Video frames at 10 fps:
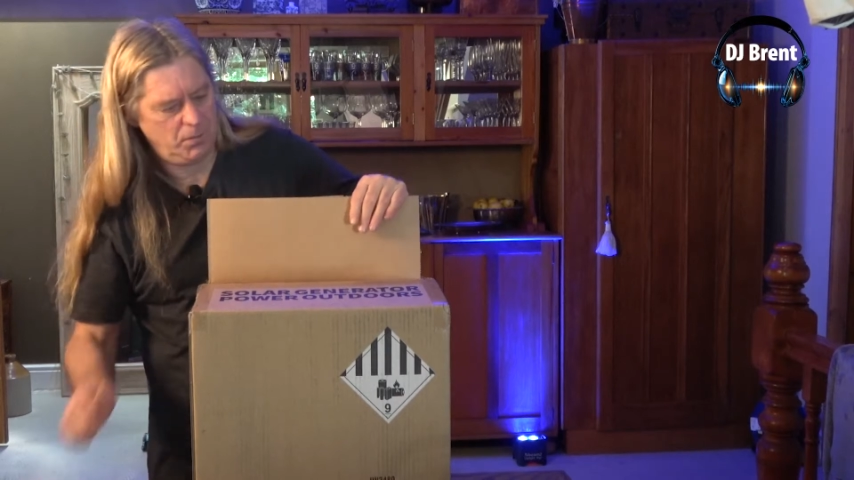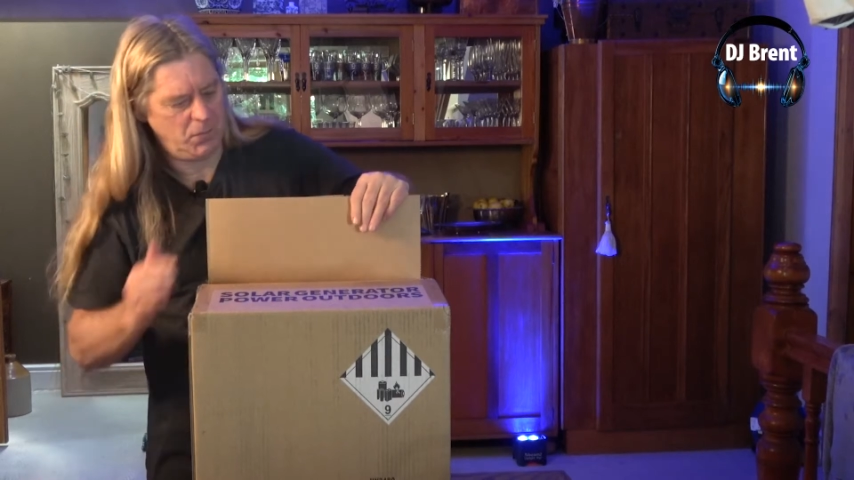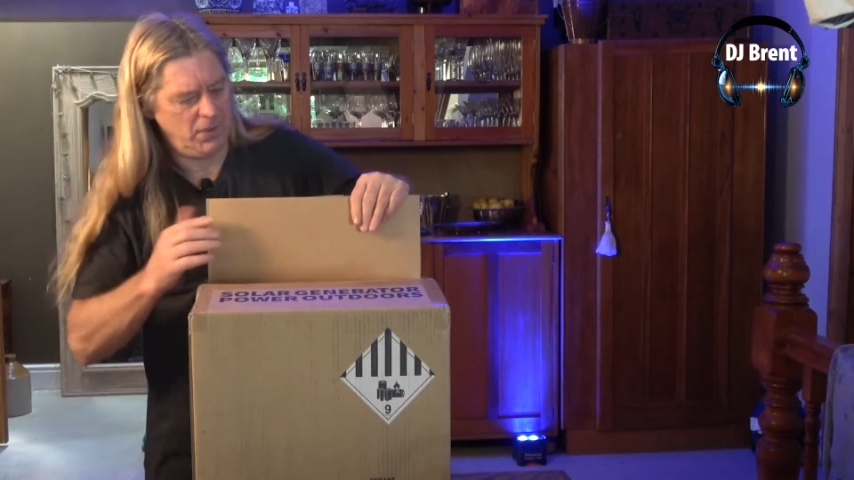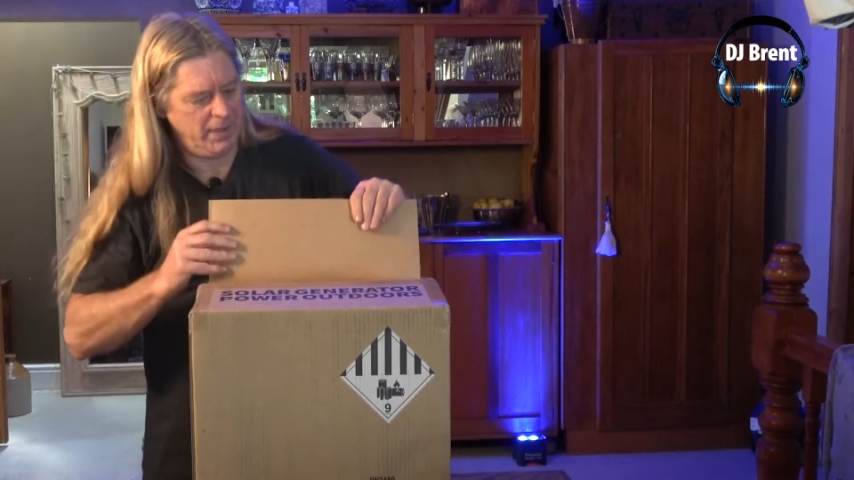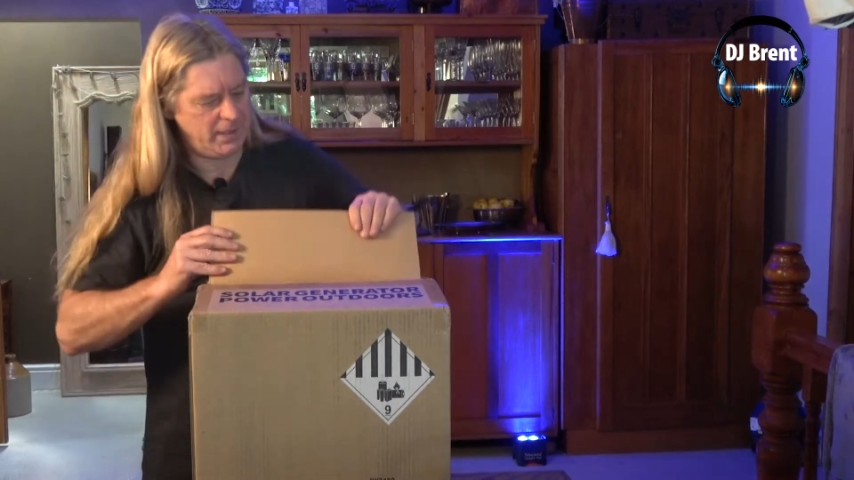
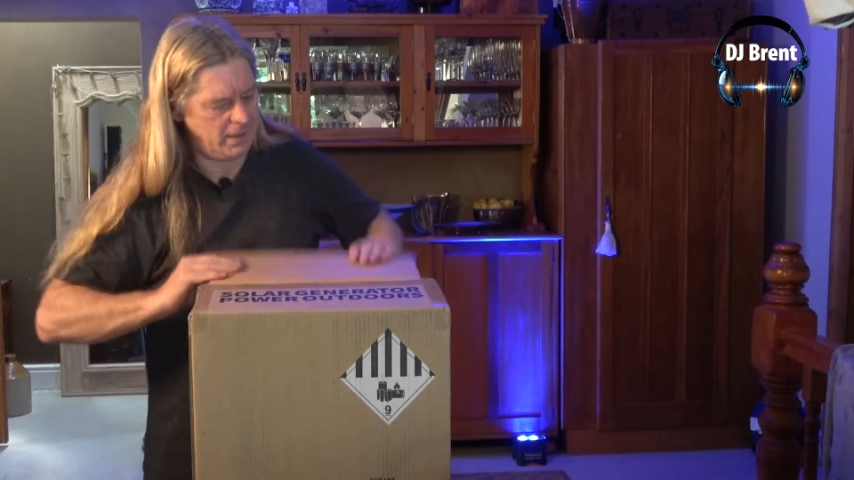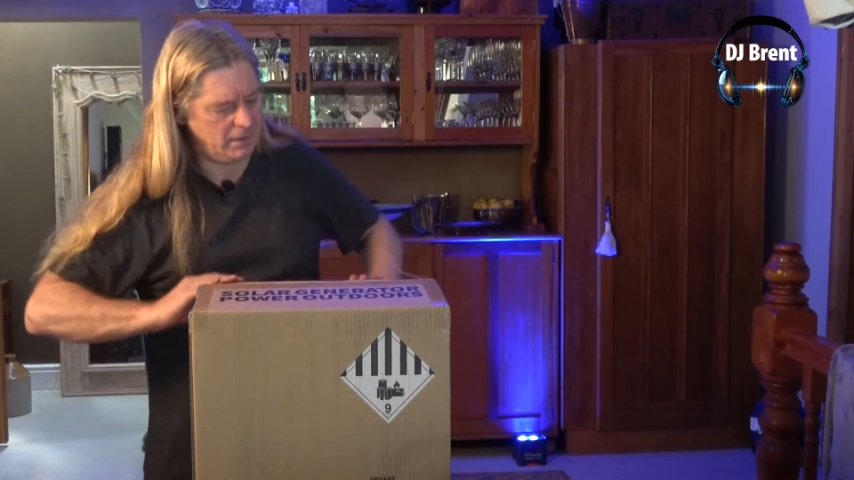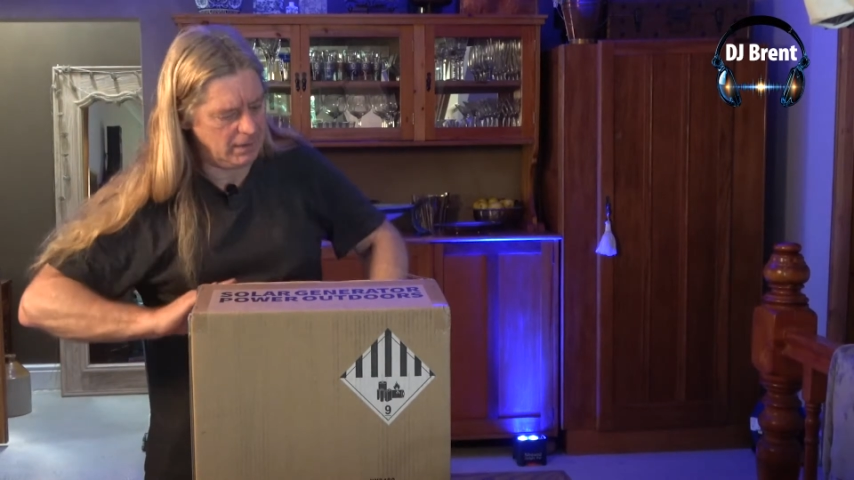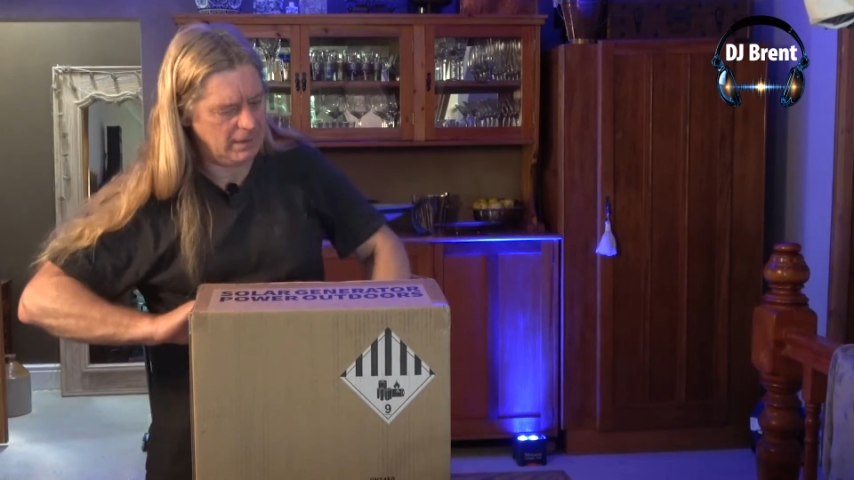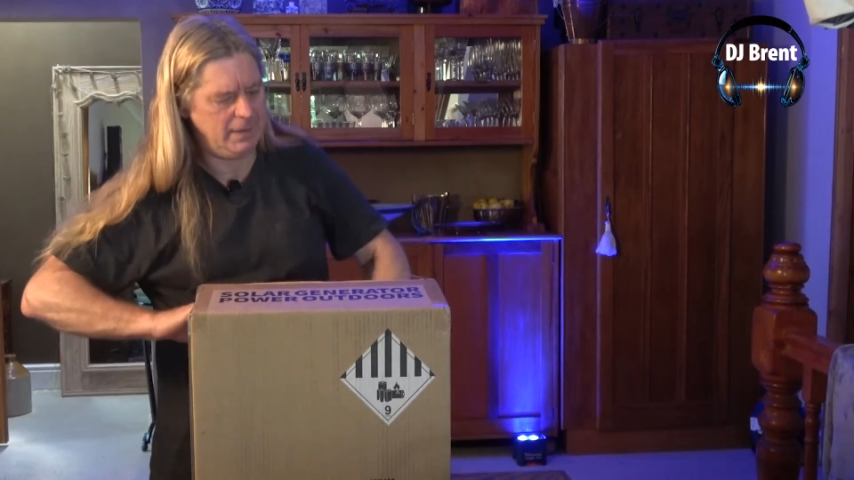Put it
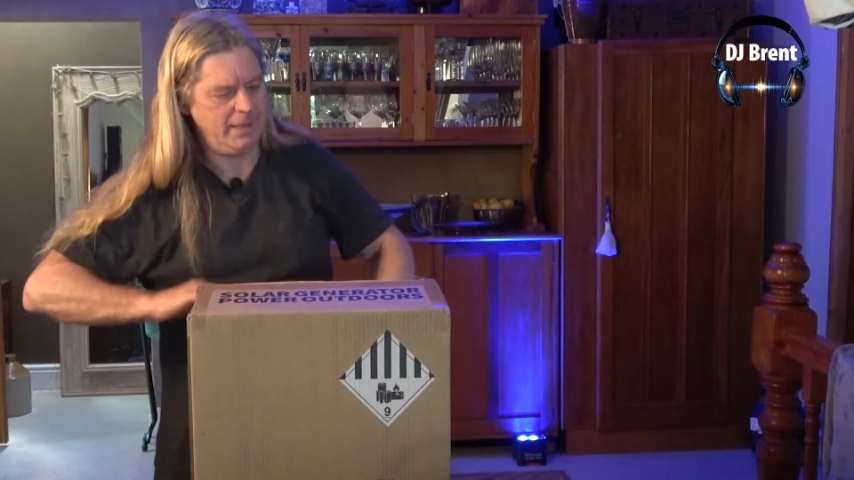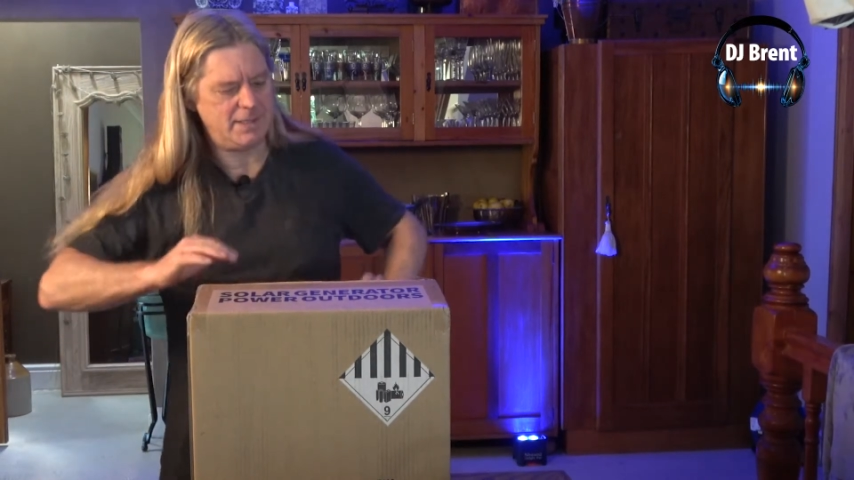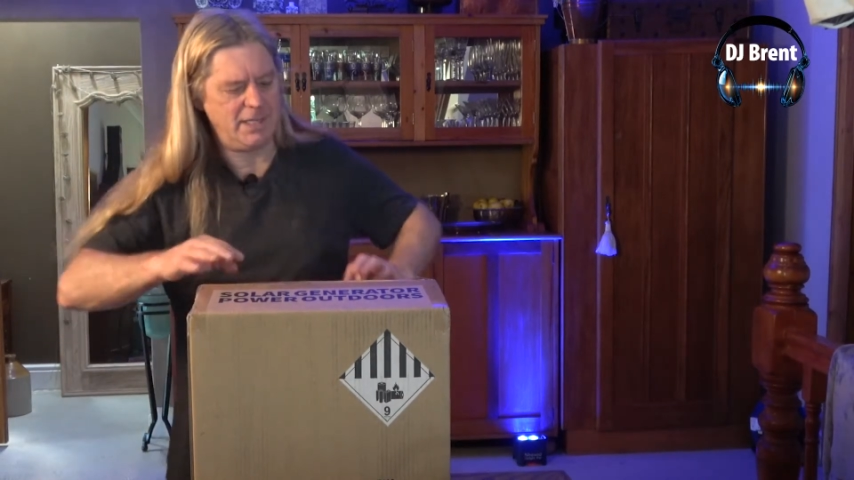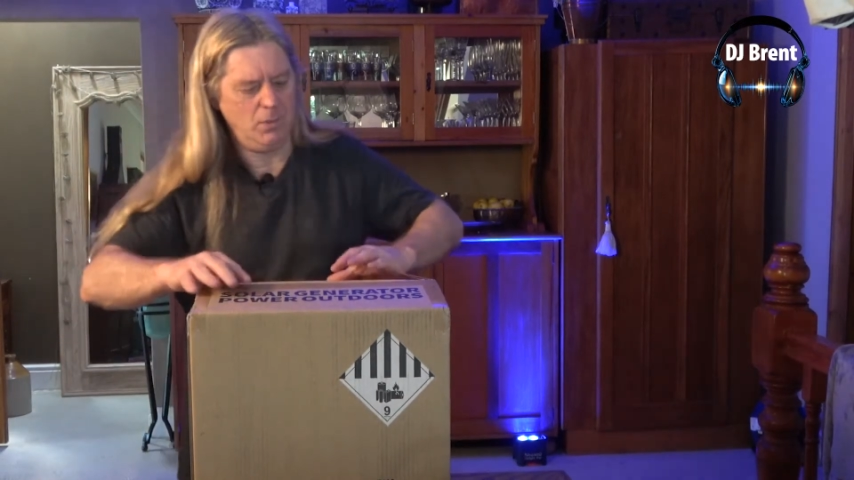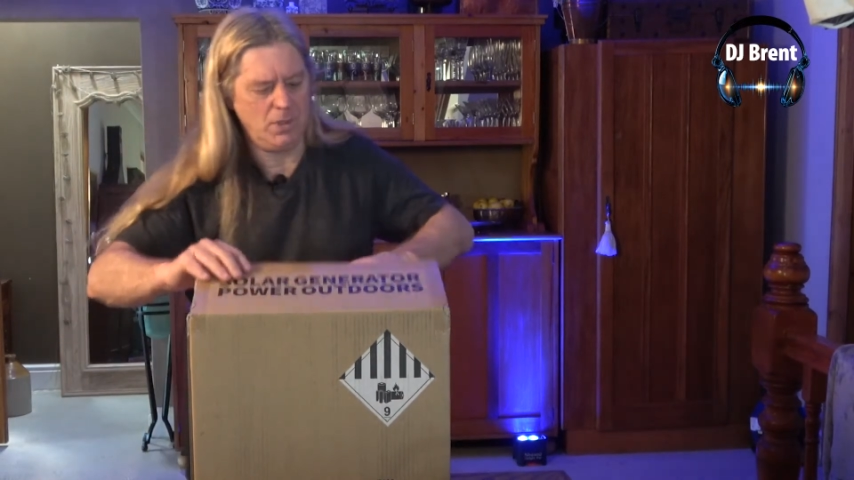down. Let's see